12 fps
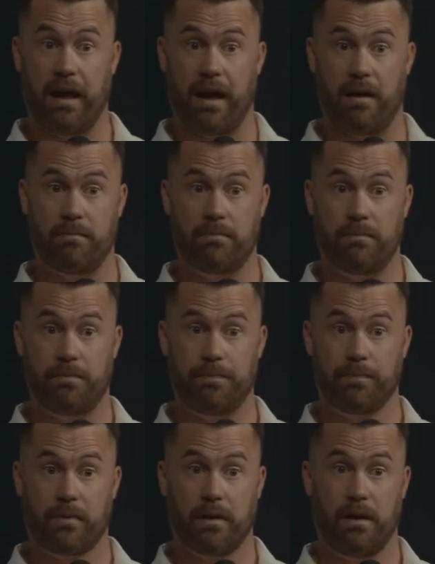a.m.
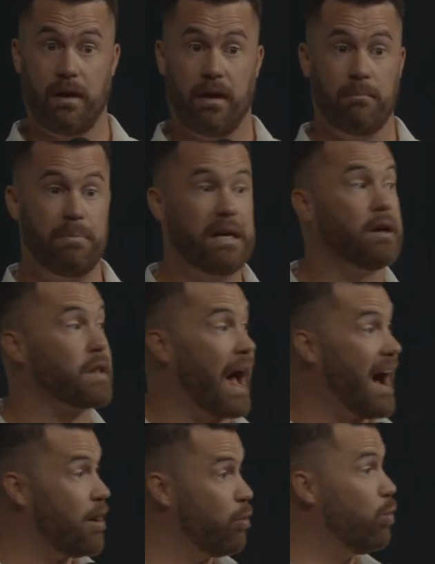because
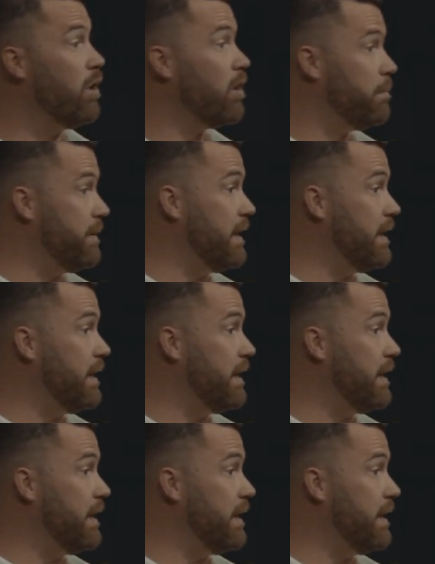I will